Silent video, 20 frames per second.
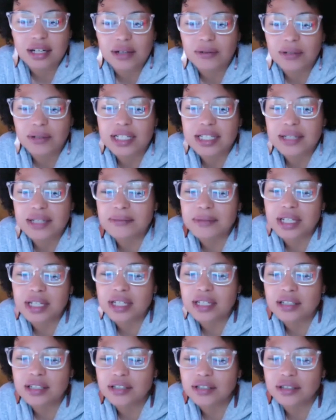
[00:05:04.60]
What does it
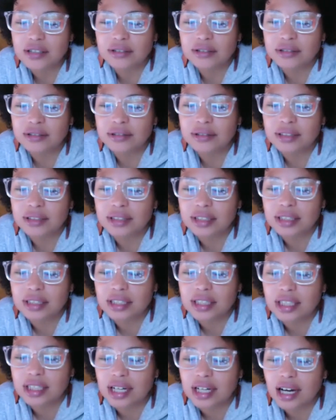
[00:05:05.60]
mean to,
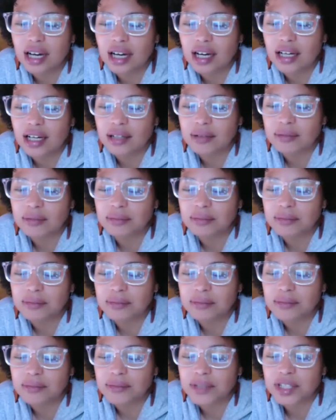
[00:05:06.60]

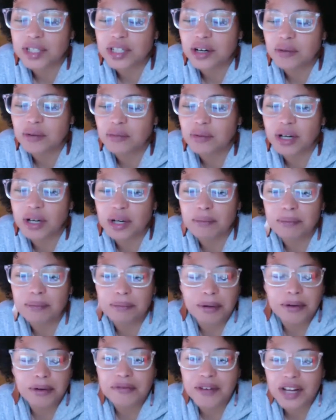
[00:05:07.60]
want to
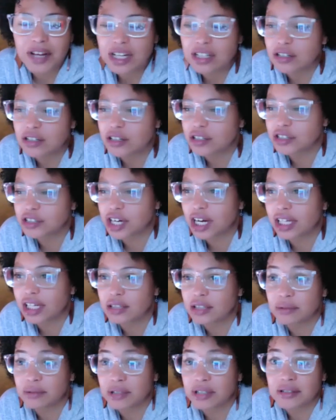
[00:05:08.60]
prevent
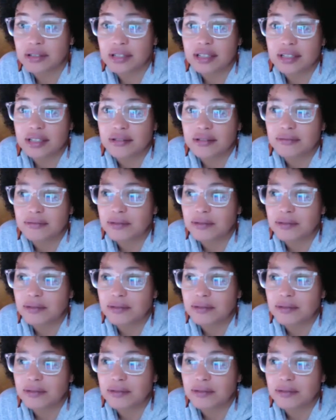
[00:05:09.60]
child abuse?